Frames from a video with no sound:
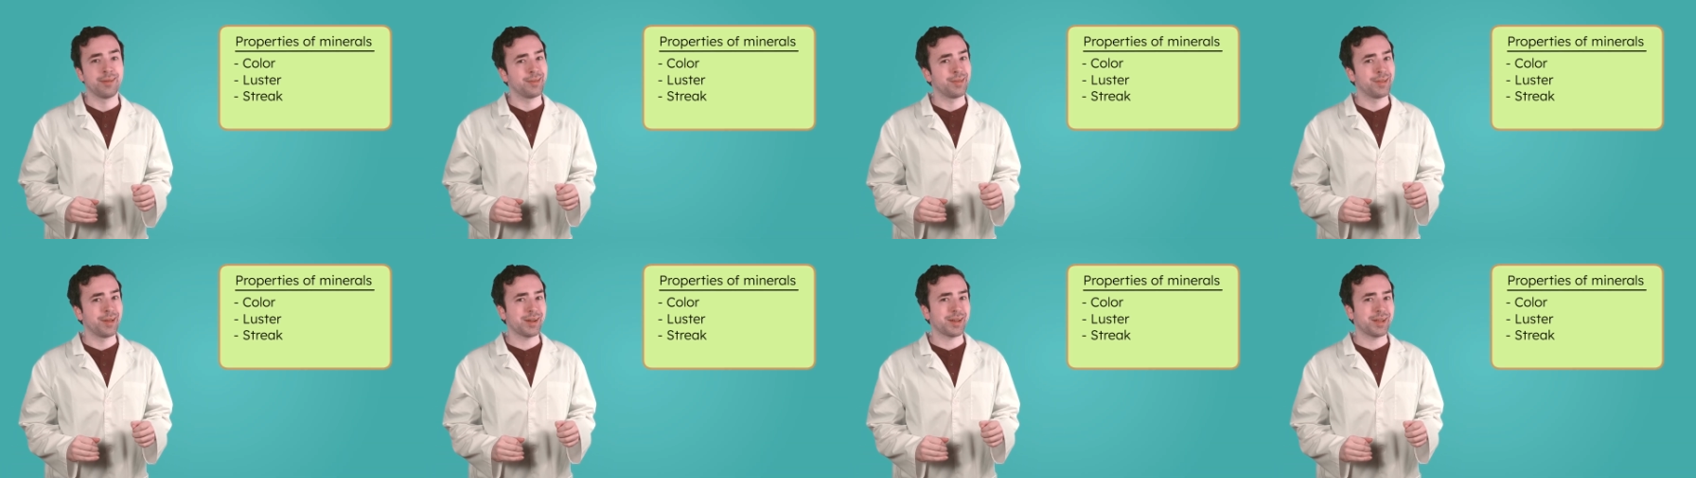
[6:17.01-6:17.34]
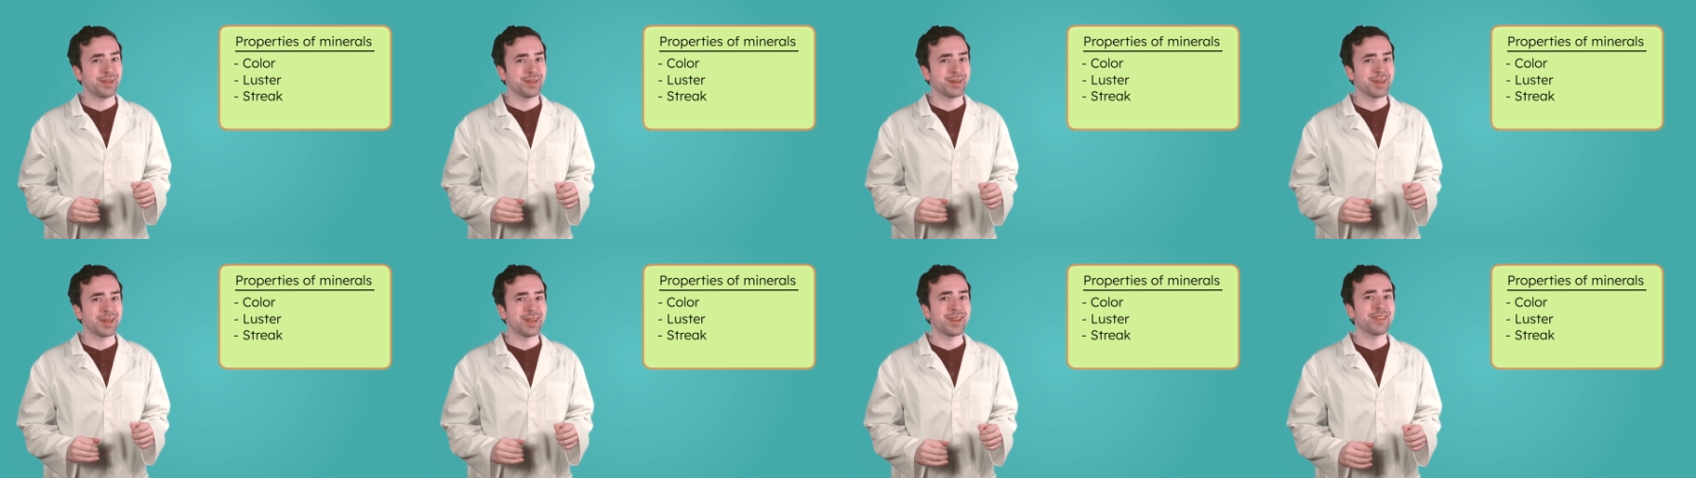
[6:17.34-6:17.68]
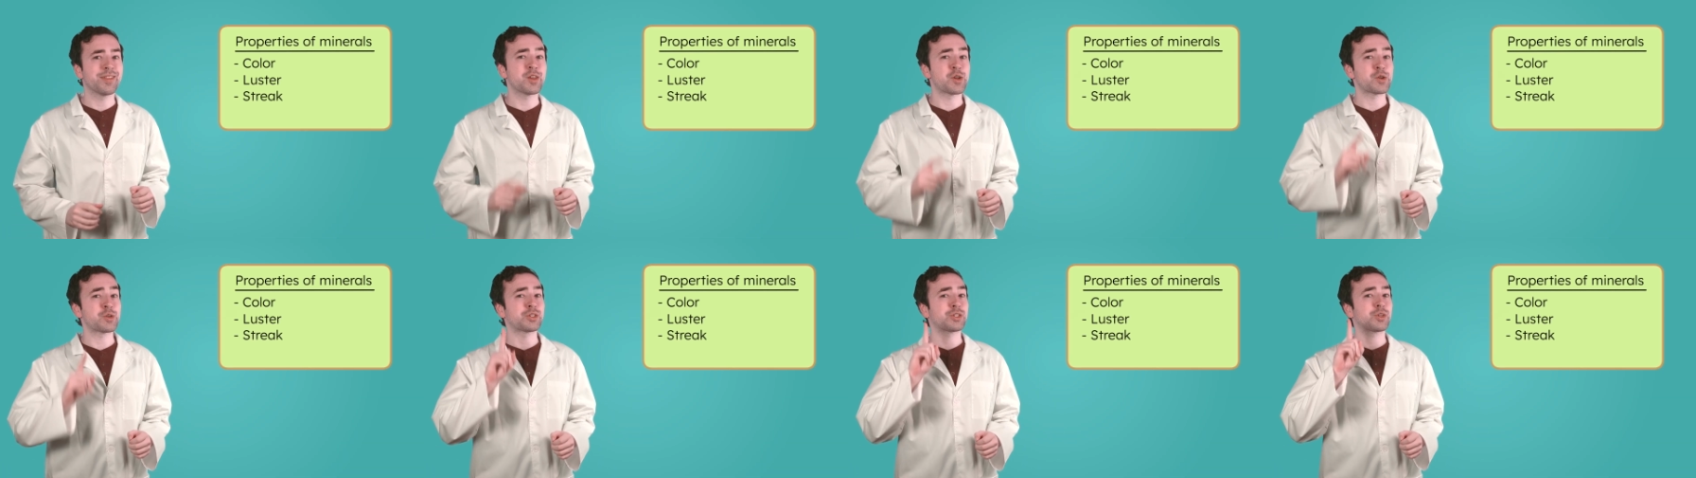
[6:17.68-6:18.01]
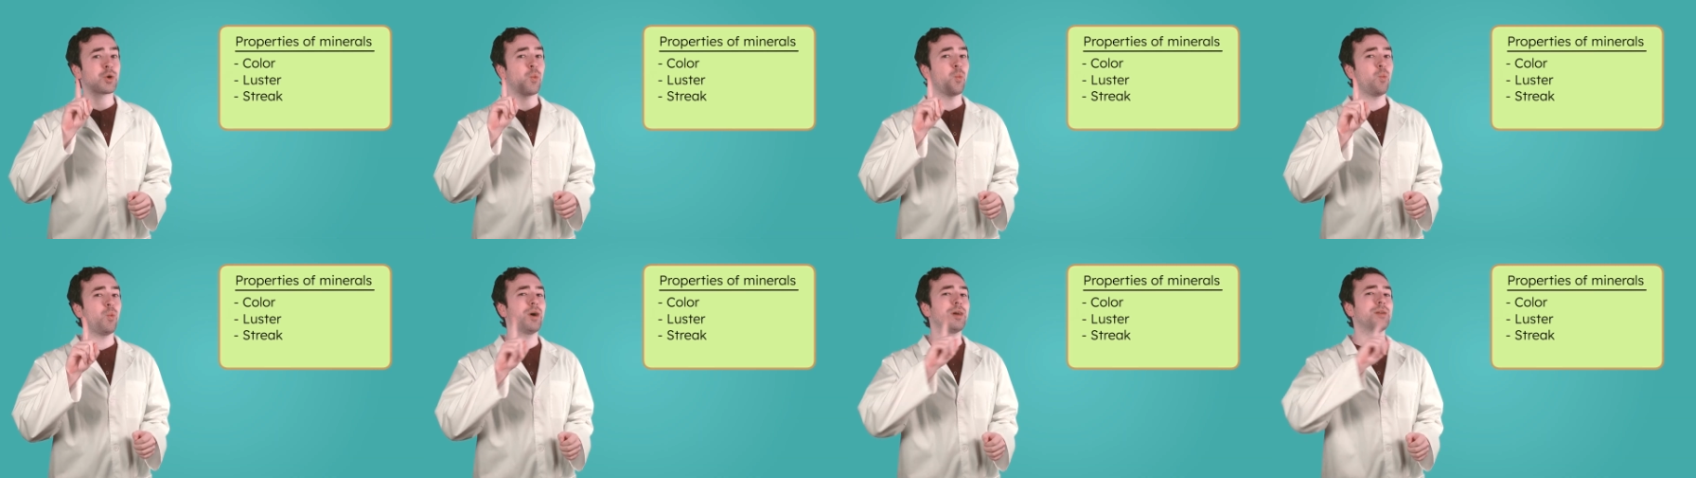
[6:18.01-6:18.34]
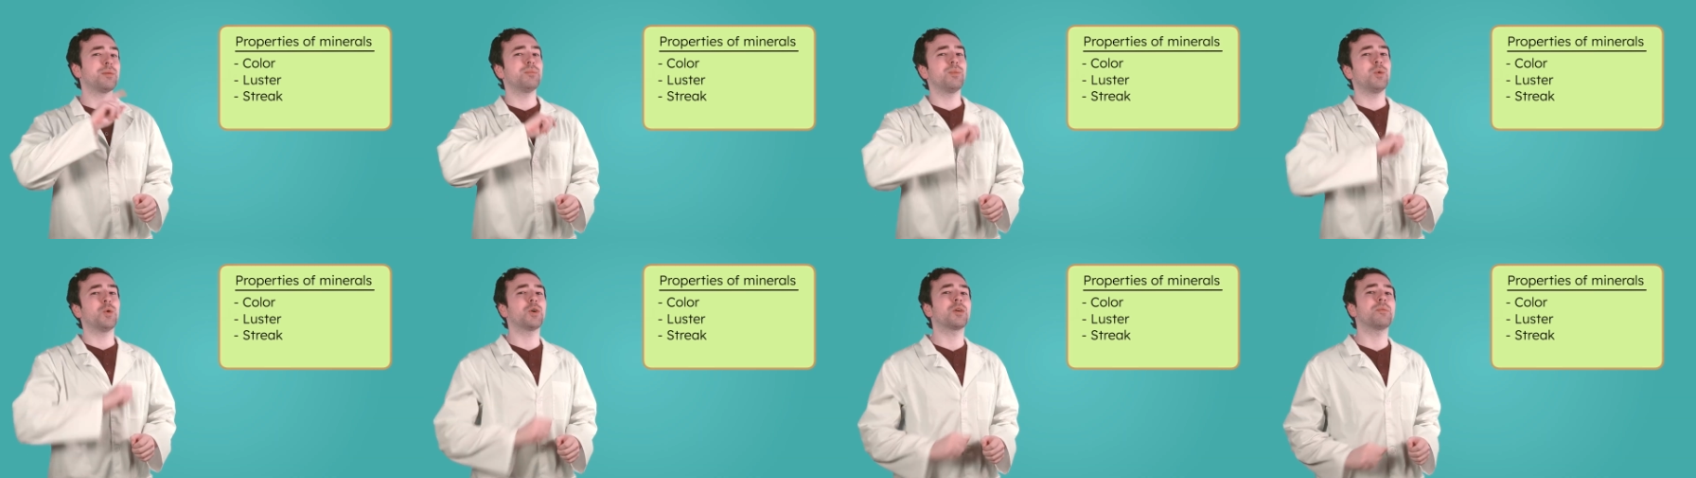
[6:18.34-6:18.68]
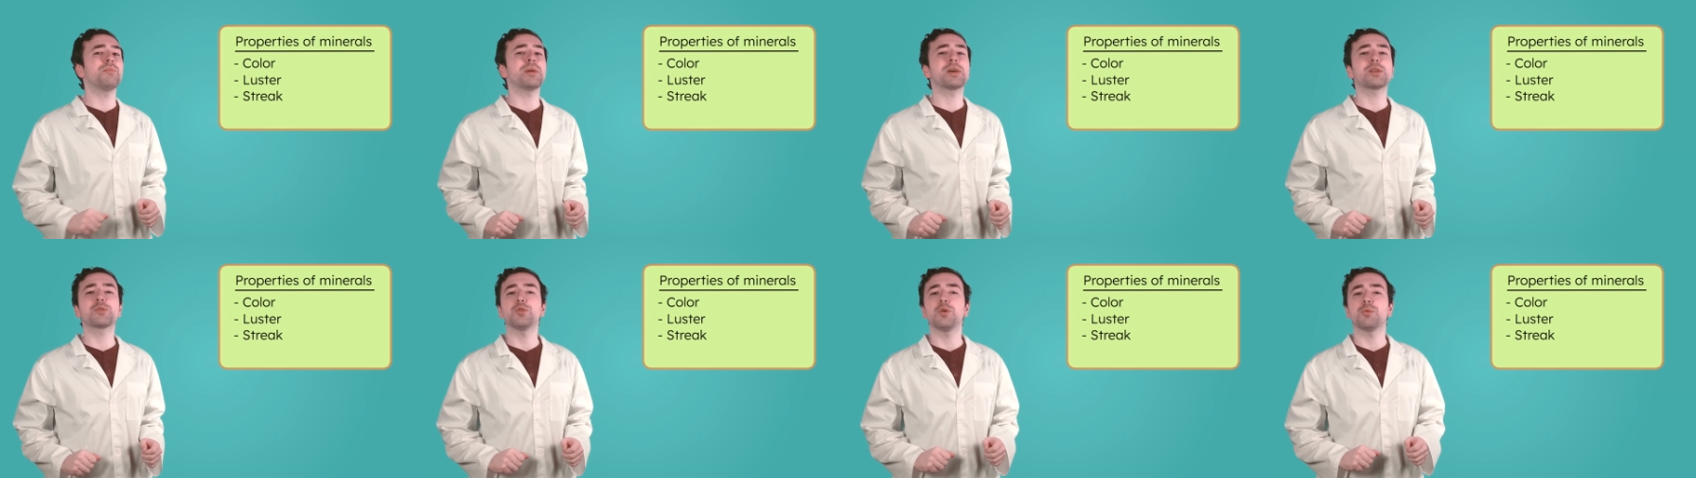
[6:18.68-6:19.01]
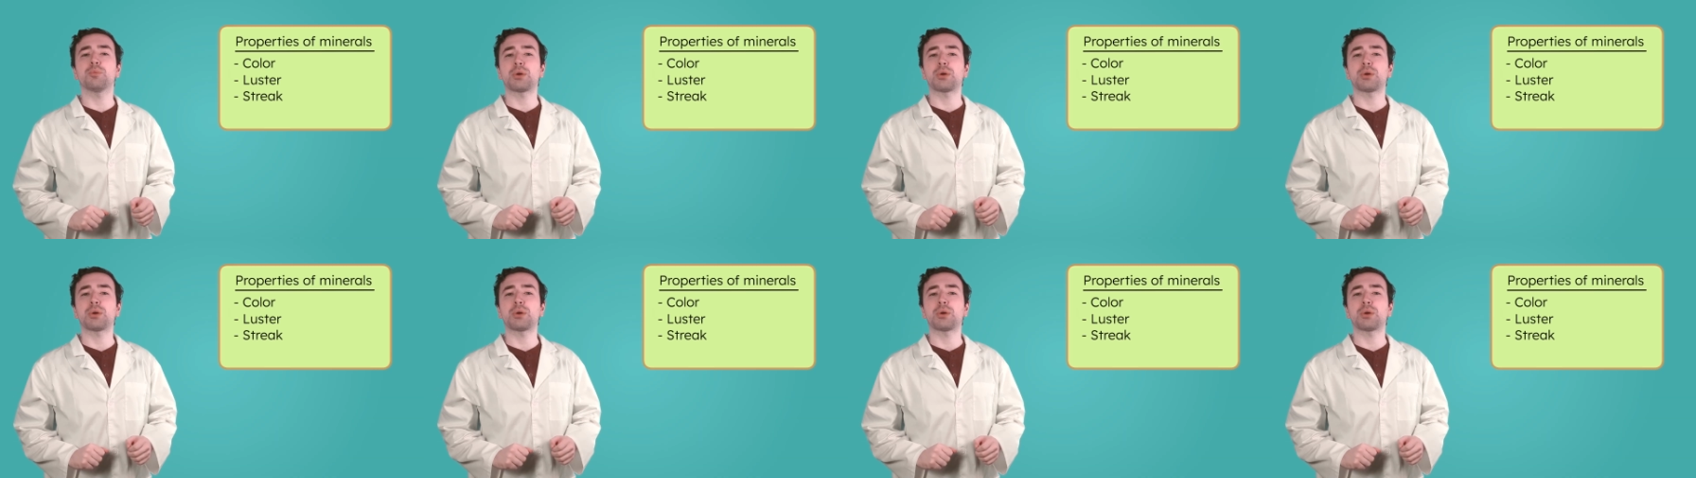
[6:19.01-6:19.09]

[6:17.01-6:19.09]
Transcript: Luckily, there's one more mineral